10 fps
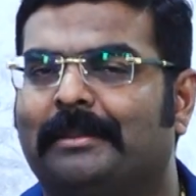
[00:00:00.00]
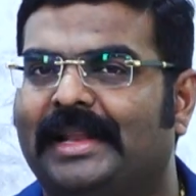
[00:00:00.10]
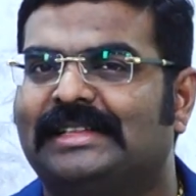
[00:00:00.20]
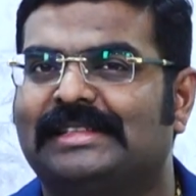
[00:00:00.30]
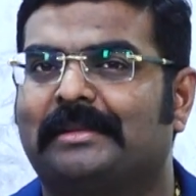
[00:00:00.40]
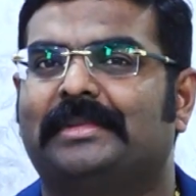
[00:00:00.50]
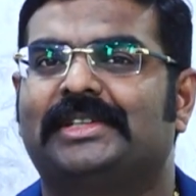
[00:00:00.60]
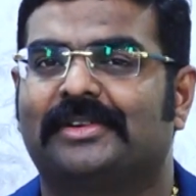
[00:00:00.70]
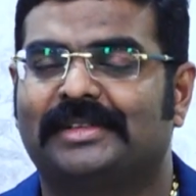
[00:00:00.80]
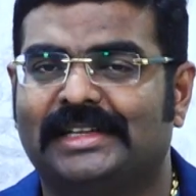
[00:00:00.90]
Please
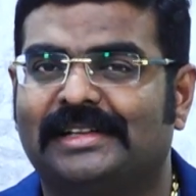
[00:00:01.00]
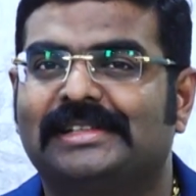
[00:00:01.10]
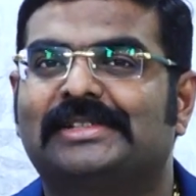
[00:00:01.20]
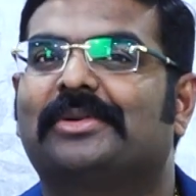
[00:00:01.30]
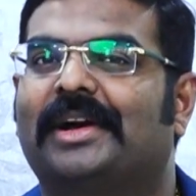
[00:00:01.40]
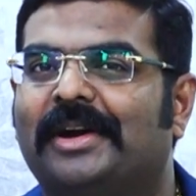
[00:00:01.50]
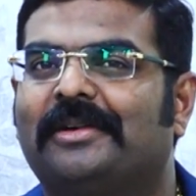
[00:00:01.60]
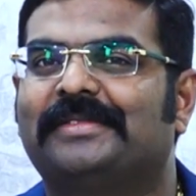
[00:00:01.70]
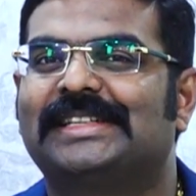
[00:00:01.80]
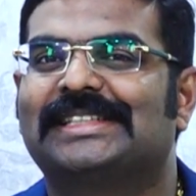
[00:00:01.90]
submit your details to our
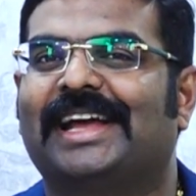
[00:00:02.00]
office,